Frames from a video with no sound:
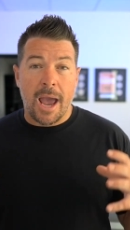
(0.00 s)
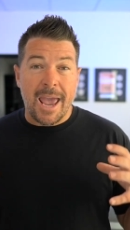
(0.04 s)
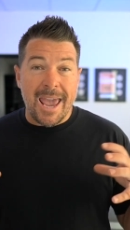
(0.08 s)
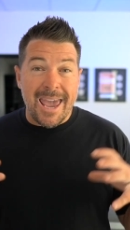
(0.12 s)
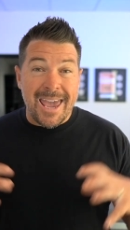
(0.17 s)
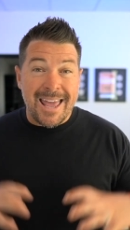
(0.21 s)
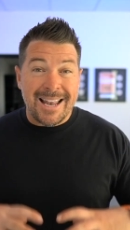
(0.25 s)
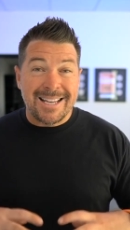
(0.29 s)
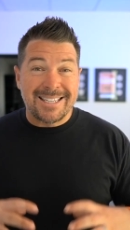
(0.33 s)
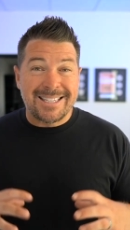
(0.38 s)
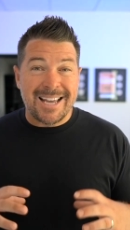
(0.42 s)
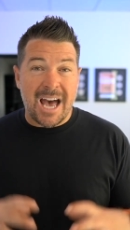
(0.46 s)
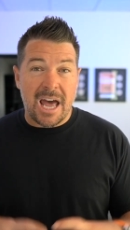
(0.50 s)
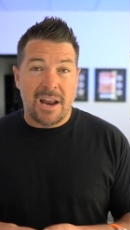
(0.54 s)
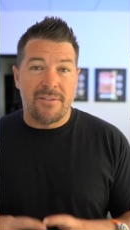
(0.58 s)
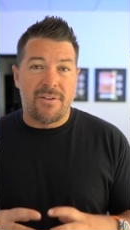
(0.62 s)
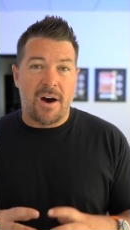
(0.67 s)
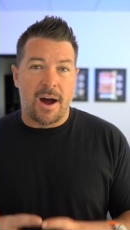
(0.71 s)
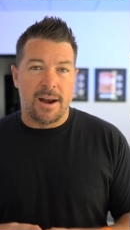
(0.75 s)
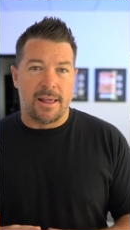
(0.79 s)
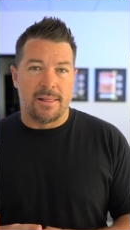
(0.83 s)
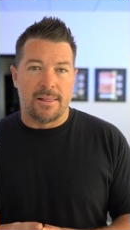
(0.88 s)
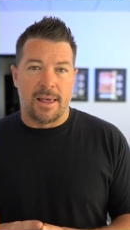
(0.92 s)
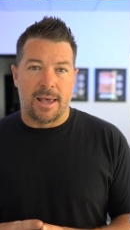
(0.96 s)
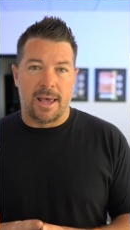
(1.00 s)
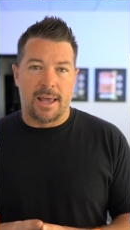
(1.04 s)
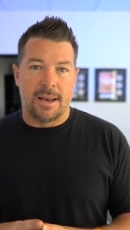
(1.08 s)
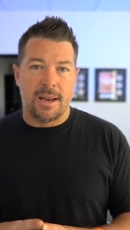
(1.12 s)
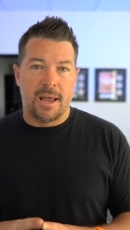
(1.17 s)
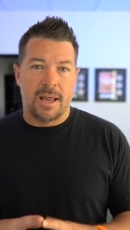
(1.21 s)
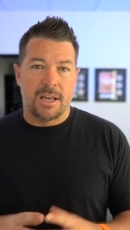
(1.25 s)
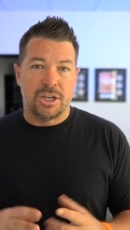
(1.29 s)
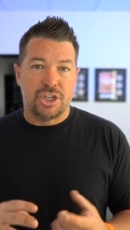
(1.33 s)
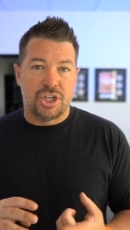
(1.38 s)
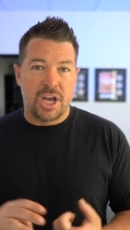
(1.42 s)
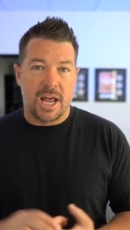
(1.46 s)
inside of
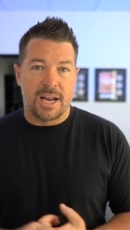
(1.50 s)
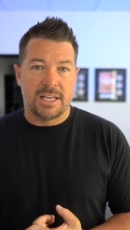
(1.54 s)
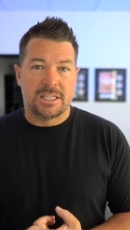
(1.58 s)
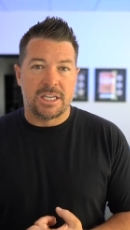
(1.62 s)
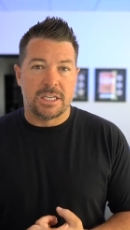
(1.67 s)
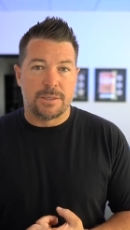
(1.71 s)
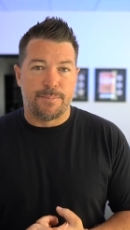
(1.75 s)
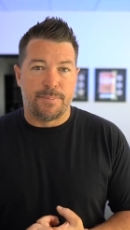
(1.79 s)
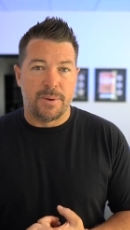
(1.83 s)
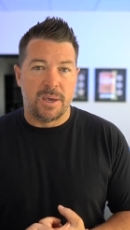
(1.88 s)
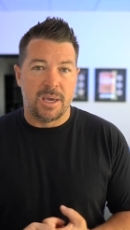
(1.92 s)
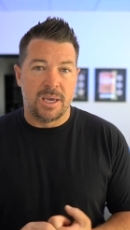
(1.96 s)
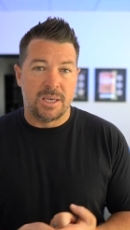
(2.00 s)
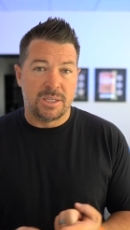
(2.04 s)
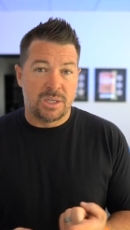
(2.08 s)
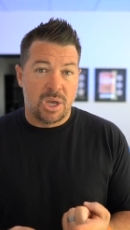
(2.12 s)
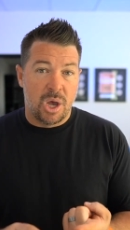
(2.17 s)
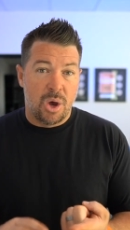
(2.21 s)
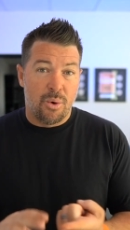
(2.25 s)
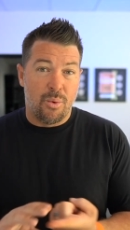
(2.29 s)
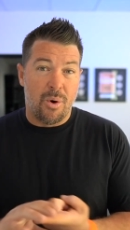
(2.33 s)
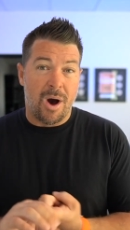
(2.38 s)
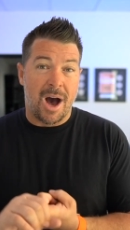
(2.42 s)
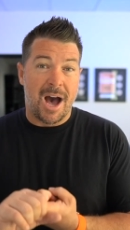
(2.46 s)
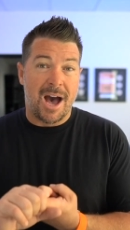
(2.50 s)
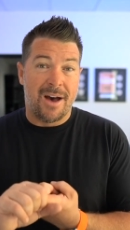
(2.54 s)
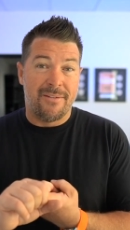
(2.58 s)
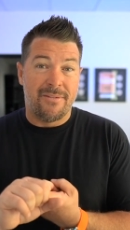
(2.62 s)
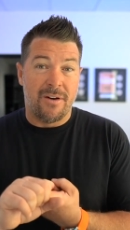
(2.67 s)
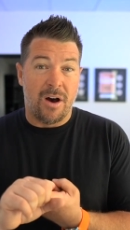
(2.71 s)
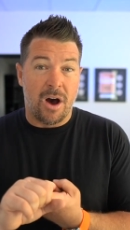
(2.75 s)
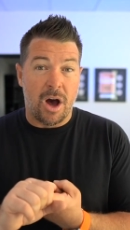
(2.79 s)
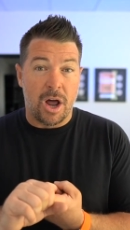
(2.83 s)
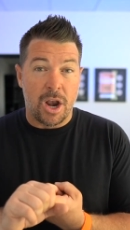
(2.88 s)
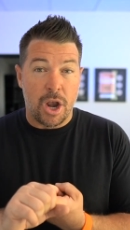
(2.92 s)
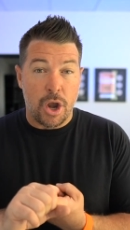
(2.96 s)
Honeyland, Genesis Bees will
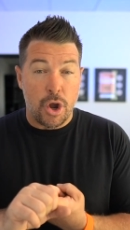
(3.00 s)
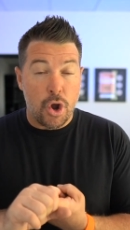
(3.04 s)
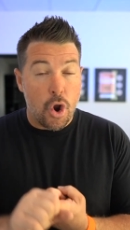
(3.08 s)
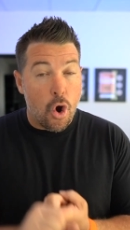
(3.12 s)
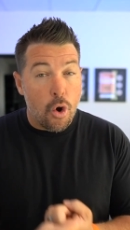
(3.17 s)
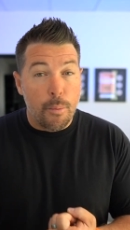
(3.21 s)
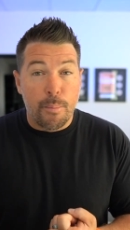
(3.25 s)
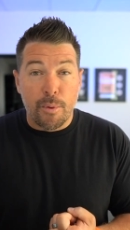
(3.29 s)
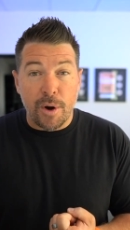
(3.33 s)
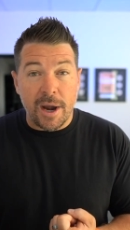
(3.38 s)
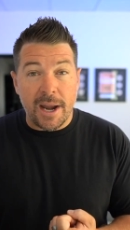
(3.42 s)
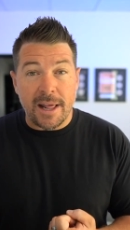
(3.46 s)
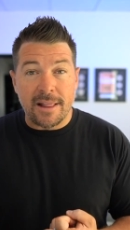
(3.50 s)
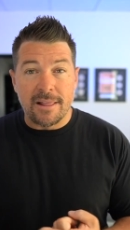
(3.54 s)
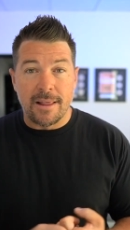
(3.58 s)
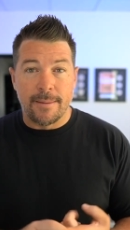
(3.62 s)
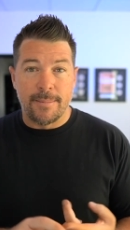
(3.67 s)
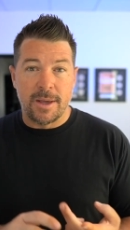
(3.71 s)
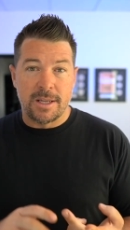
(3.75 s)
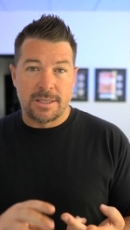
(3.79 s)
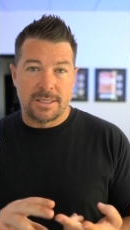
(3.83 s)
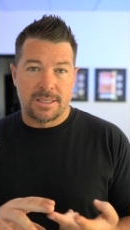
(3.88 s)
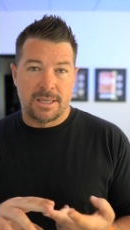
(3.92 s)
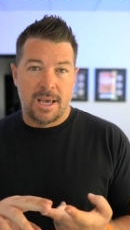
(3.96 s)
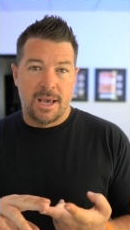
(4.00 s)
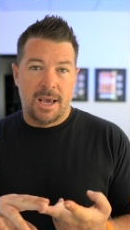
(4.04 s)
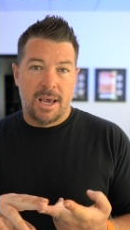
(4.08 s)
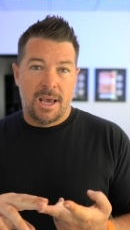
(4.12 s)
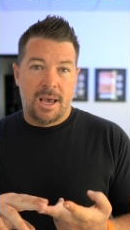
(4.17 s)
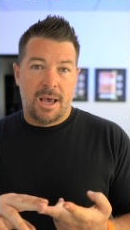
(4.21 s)
have no breeding limits.